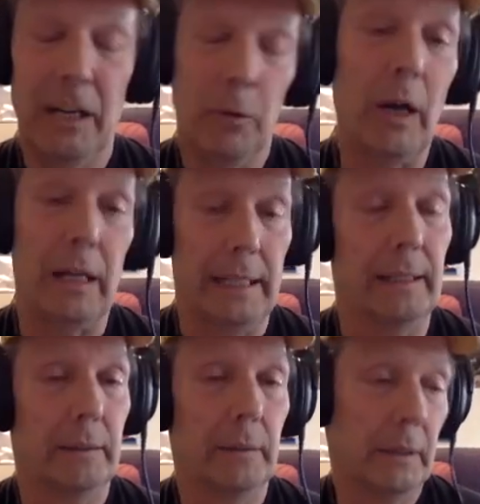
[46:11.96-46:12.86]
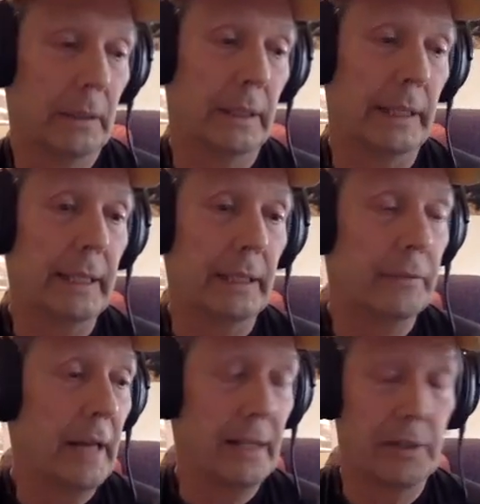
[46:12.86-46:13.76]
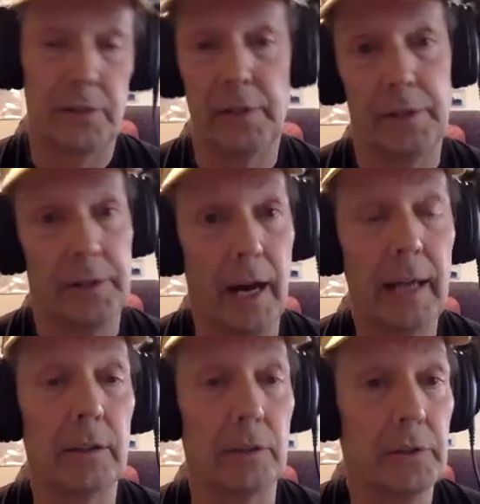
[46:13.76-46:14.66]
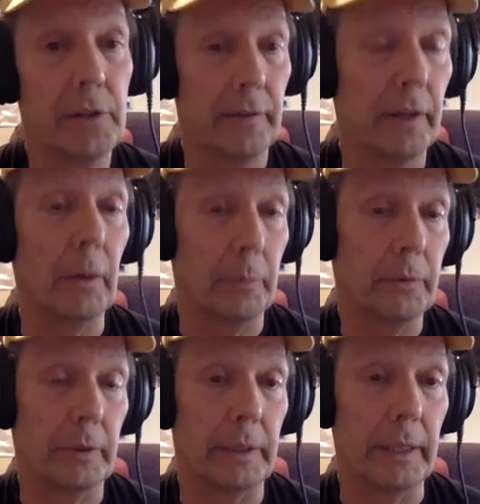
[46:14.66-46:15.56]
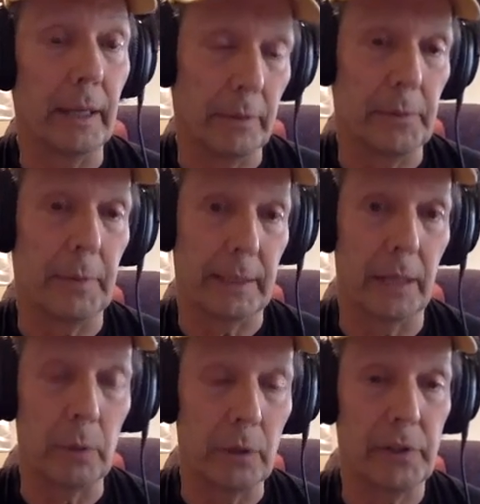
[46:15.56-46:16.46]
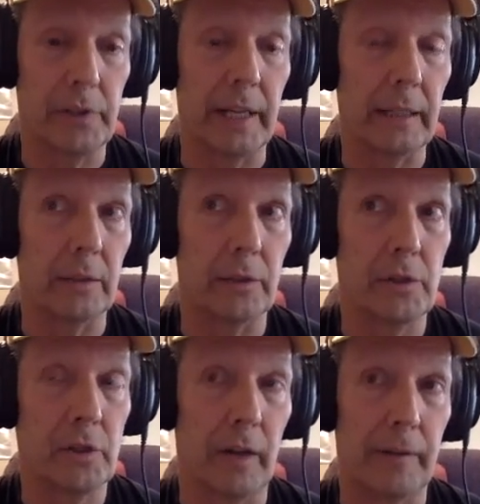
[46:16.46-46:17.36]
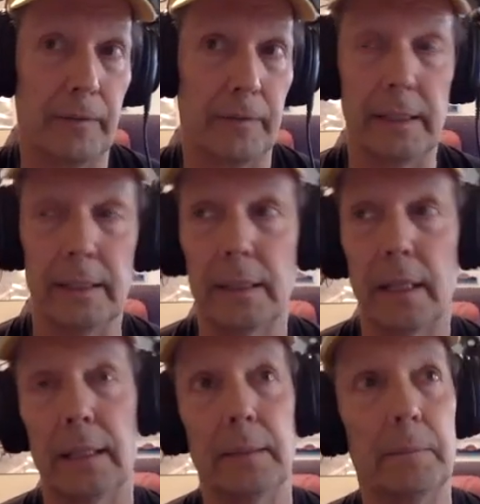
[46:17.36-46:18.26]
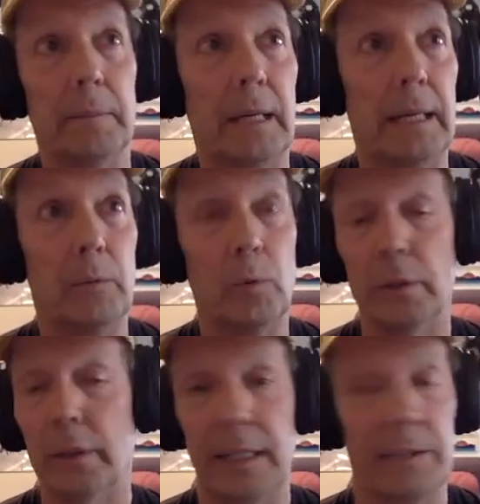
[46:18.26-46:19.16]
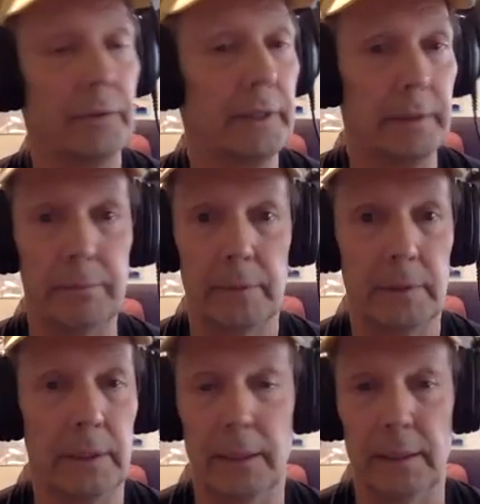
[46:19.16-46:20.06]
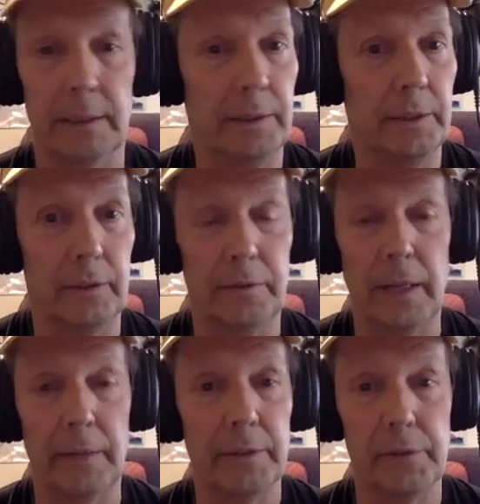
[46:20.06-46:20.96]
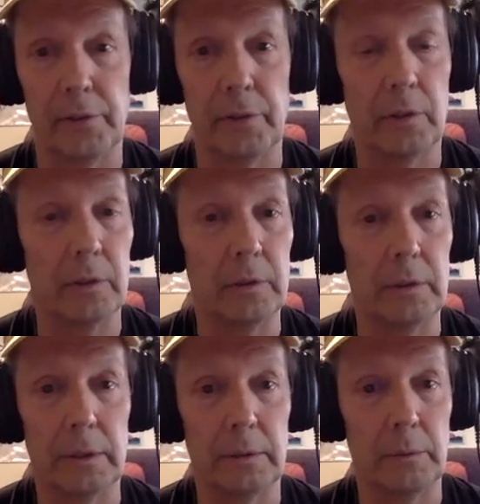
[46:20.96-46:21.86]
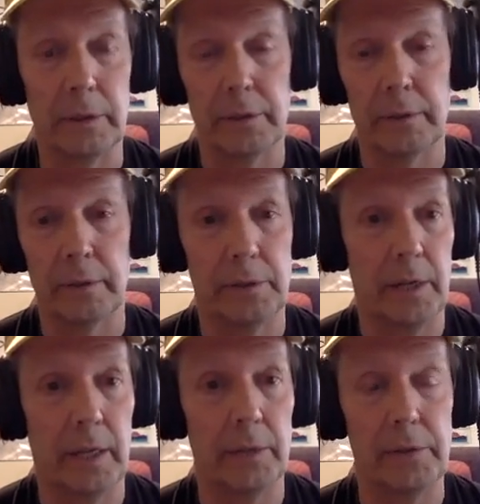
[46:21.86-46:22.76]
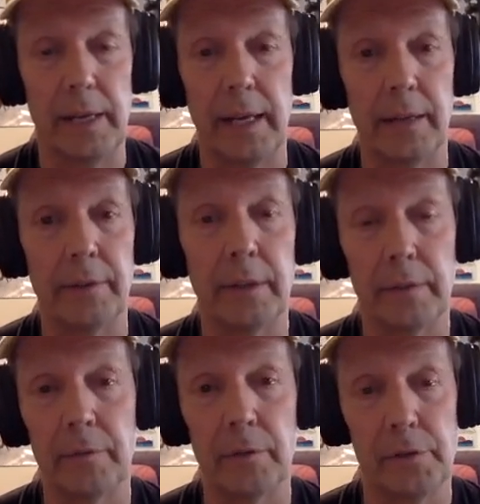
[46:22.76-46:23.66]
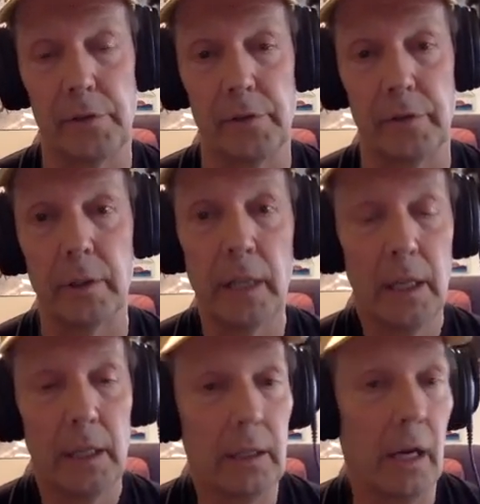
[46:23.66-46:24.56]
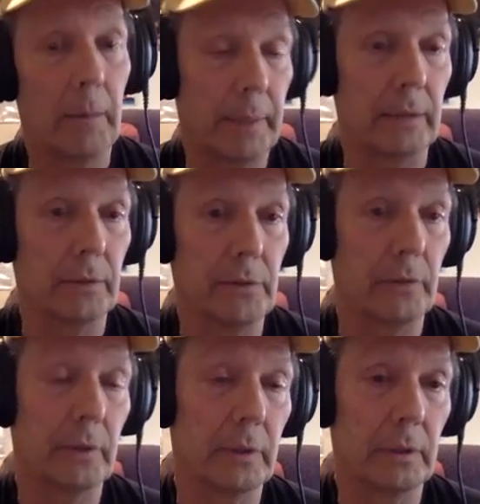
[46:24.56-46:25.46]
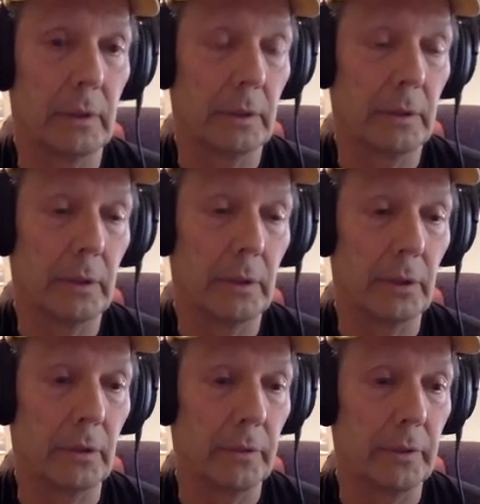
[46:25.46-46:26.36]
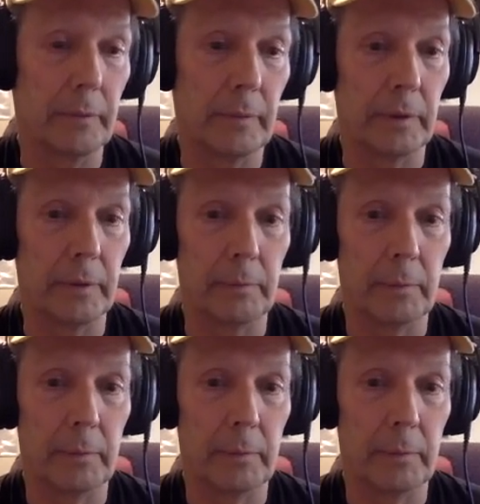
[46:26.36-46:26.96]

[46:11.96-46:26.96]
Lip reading: Well, and the advances in tires have helped in that respect. I will say there's stuff that I would not have ridden 5 years ago with the tires they had then versus the compounds and the